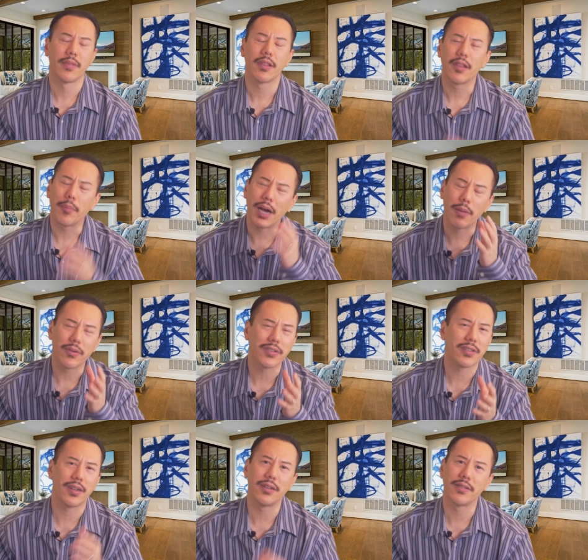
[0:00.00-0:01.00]
the Bible
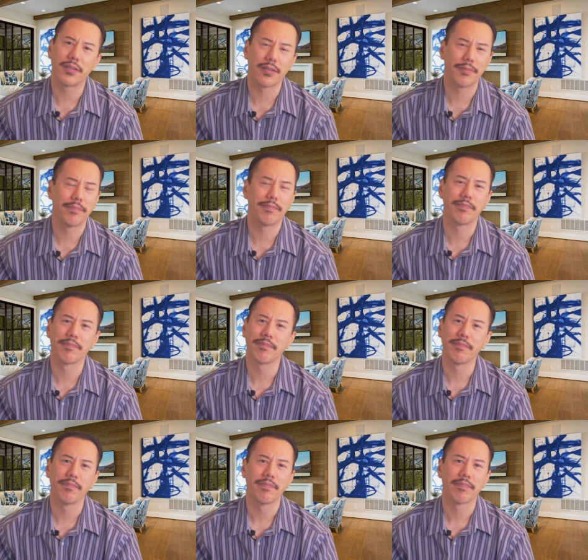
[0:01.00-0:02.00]
says.
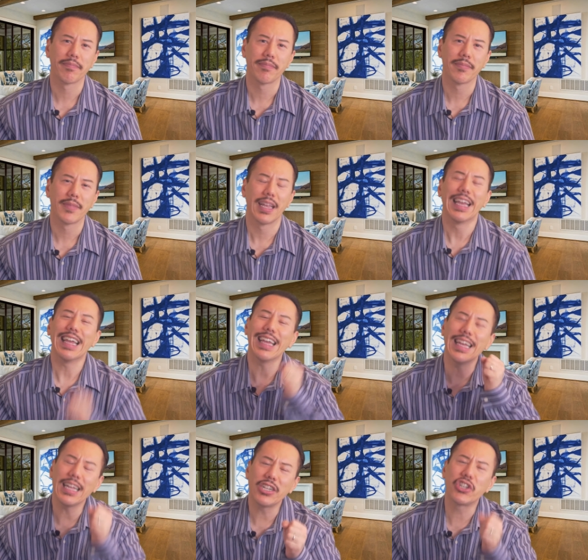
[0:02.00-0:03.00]

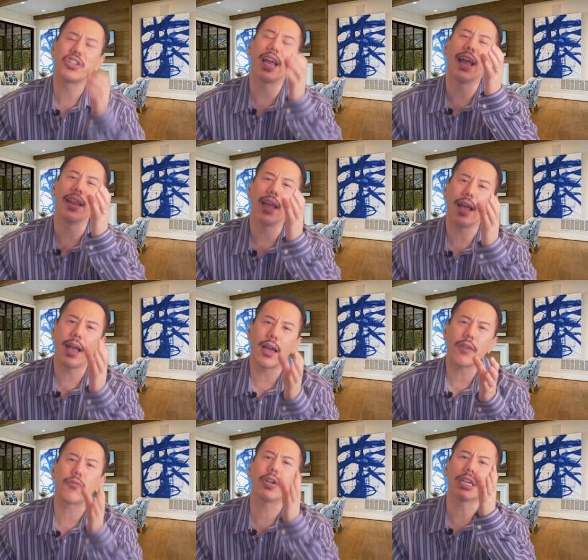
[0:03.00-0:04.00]
Each and
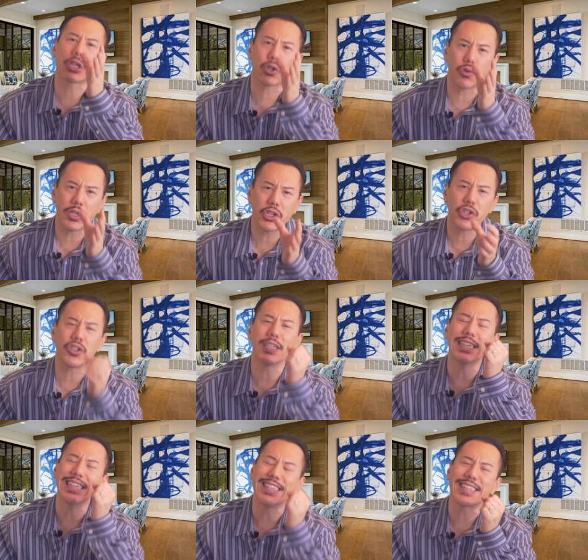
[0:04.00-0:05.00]
every
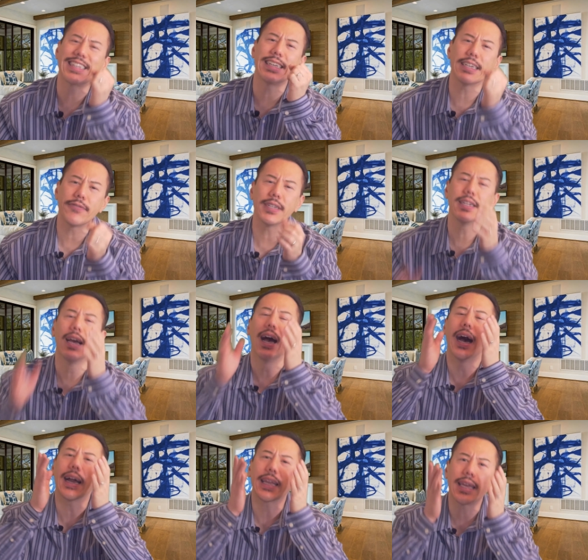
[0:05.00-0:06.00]
Christian is given
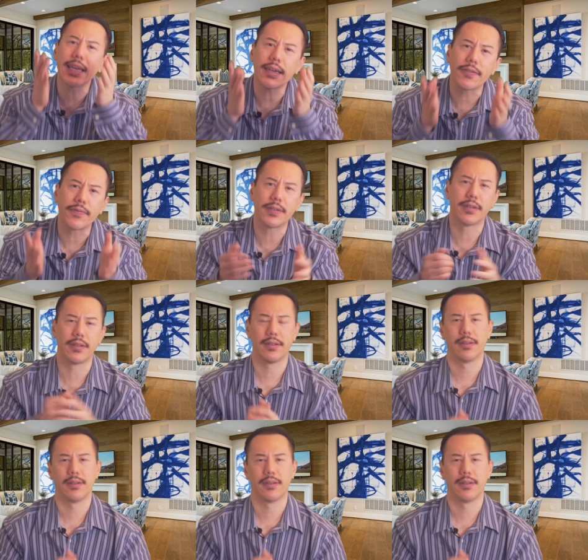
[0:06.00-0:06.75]
a gift.